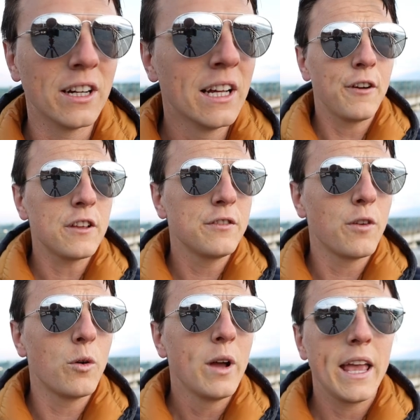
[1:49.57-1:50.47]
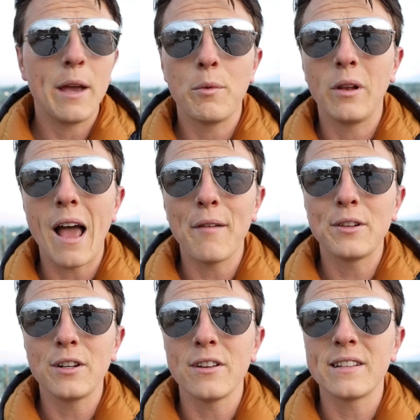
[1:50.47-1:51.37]
First of all, it will
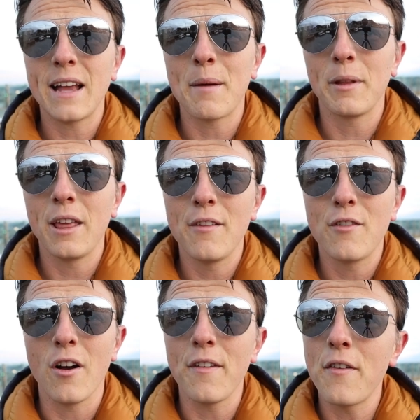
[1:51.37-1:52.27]
advertise the camera that you've got.